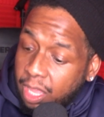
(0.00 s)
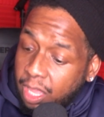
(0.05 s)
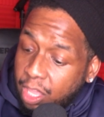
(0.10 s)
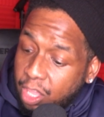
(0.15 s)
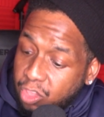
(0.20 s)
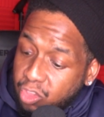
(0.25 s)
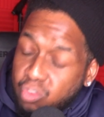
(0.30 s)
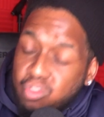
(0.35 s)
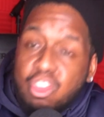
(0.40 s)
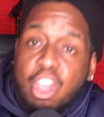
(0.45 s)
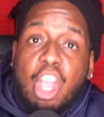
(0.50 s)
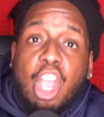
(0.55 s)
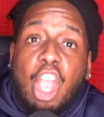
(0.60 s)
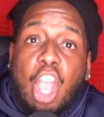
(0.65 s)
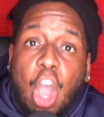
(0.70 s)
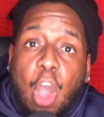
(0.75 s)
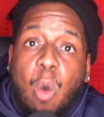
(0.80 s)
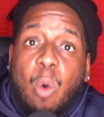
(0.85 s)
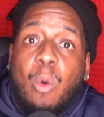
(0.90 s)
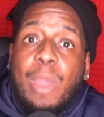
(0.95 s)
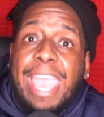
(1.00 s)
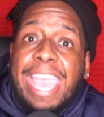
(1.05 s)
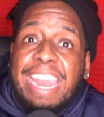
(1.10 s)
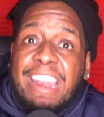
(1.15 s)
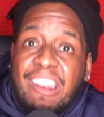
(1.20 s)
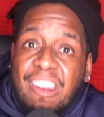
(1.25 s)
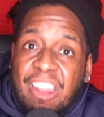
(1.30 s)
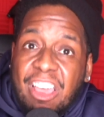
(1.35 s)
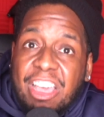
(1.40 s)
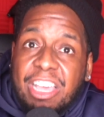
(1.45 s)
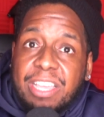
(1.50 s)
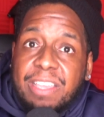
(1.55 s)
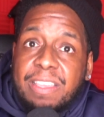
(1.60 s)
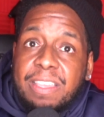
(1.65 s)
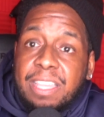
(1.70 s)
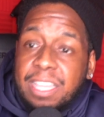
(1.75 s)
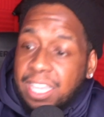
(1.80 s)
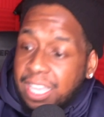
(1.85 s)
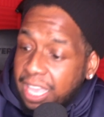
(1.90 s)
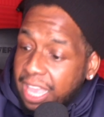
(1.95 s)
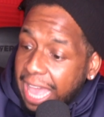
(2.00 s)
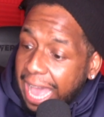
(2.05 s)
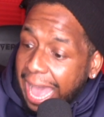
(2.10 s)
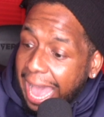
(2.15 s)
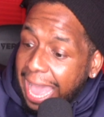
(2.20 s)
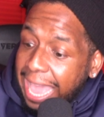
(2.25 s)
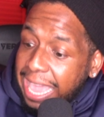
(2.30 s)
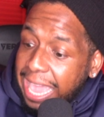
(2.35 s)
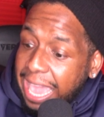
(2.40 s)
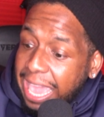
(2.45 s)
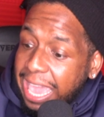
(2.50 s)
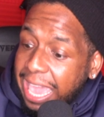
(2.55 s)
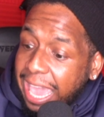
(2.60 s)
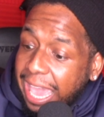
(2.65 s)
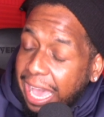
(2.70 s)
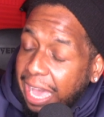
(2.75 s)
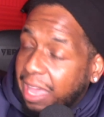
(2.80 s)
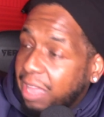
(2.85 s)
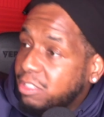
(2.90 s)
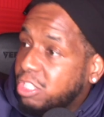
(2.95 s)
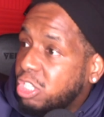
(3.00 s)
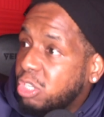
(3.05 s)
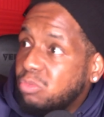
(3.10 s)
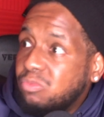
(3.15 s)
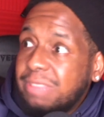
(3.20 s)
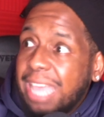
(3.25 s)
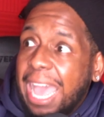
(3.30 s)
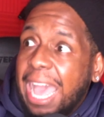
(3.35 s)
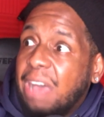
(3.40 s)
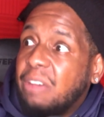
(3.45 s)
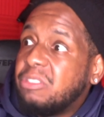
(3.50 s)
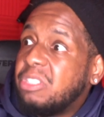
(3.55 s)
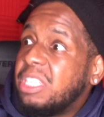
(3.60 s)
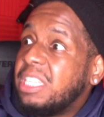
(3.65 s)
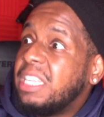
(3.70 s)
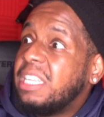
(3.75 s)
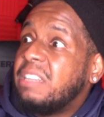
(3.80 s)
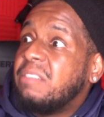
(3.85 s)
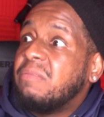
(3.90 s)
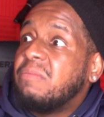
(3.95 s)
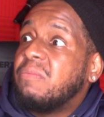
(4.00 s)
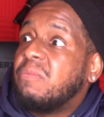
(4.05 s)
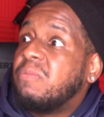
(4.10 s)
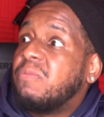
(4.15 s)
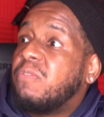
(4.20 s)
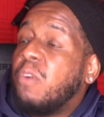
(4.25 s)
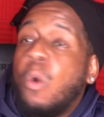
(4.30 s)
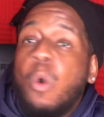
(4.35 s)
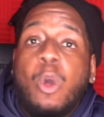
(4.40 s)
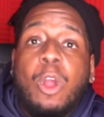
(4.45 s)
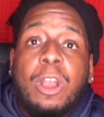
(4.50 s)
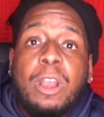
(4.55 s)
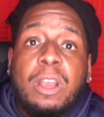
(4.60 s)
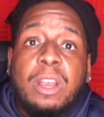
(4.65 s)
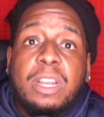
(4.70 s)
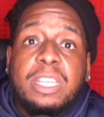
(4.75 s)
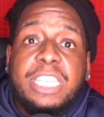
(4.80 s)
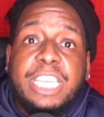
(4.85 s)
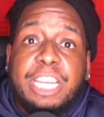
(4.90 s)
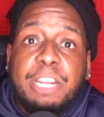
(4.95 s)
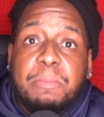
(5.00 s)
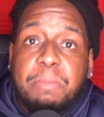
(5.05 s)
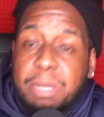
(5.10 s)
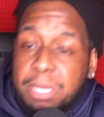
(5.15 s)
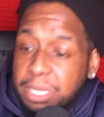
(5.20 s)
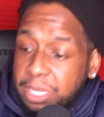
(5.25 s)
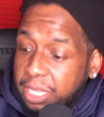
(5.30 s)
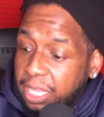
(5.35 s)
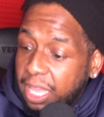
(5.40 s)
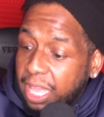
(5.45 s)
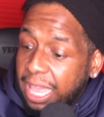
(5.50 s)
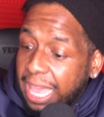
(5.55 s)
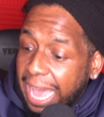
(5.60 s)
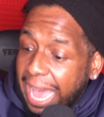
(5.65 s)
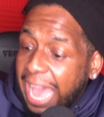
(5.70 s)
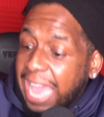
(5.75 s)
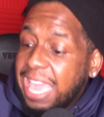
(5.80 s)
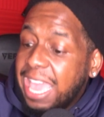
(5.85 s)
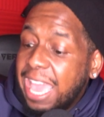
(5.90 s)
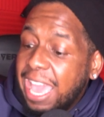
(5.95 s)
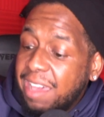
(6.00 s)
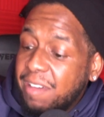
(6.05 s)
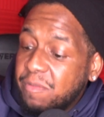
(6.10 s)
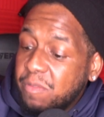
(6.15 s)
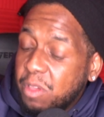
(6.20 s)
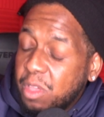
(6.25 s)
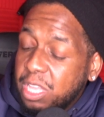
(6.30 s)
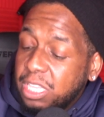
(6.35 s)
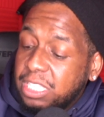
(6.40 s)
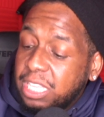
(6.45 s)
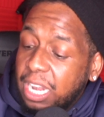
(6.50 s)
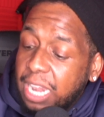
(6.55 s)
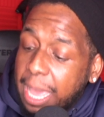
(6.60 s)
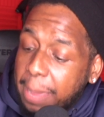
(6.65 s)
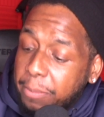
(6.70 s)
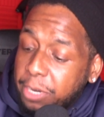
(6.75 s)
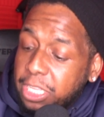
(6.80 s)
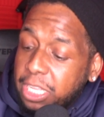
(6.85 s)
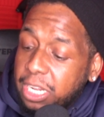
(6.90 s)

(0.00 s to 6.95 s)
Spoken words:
you can go and look. A 2004 yearbook, I have celebrity